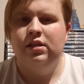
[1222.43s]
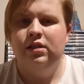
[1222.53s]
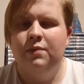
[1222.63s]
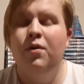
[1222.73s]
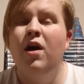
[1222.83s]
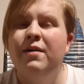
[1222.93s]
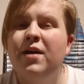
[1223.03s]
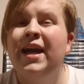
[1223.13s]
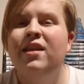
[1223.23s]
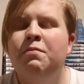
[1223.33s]
The
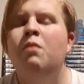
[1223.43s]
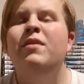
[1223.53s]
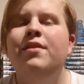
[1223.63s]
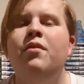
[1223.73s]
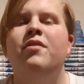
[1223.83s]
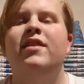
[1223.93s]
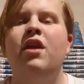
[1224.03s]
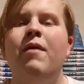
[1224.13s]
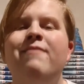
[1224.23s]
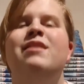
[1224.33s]
problem with them though is they
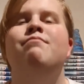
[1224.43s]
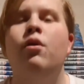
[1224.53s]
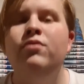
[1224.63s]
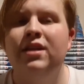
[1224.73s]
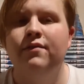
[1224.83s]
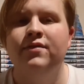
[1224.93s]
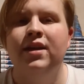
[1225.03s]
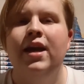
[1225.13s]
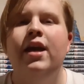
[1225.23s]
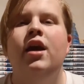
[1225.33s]
don't have any motives
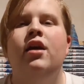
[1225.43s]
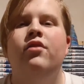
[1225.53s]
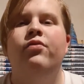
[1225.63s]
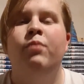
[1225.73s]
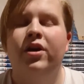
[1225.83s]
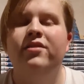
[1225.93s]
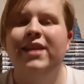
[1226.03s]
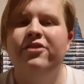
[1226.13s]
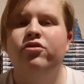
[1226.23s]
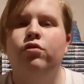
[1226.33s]
because
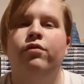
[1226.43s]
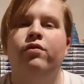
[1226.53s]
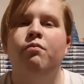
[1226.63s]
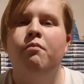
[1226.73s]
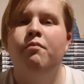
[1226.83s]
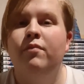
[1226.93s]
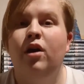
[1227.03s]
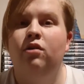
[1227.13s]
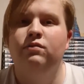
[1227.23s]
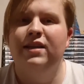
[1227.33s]
they just sort
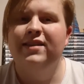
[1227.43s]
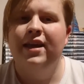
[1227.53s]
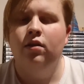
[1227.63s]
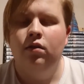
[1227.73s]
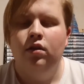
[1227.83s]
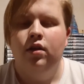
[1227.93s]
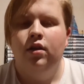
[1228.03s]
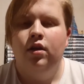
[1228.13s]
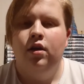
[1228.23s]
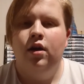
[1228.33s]
of let's kill.
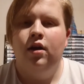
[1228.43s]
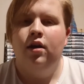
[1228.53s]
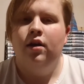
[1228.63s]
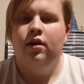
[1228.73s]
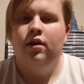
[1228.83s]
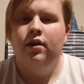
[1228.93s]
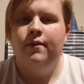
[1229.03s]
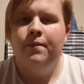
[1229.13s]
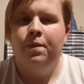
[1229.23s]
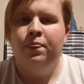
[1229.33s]

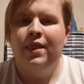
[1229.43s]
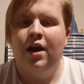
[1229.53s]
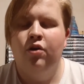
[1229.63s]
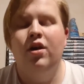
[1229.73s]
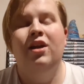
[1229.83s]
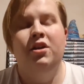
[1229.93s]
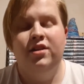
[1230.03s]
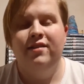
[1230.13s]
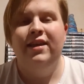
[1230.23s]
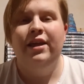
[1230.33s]
Although I liked
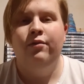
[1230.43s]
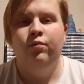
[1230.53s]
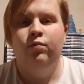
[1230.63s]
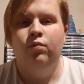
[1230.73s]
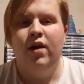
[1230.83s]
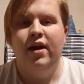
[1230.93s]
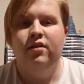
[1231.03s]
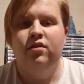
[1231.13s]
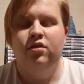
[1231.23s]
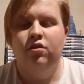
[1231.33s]
the scene
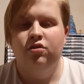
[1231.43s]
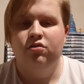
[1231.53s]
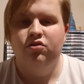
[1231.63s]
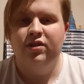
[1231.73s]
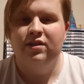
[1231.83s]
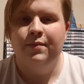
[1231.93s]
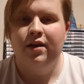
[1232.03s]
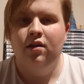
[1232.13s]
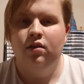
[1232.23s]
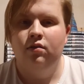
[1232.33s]
where the Doctor and
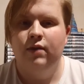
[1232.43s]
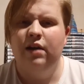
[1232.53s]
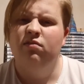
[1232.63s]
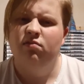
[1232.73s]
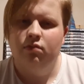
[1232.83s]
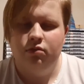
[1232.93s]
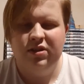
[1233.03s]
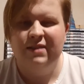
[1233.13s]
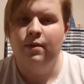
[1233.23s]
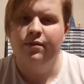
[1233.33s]
Trixabel, well,
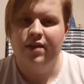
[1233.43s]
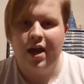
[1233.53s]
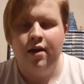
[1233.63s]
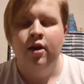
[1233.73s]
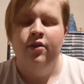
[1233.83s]
Trixabel was there.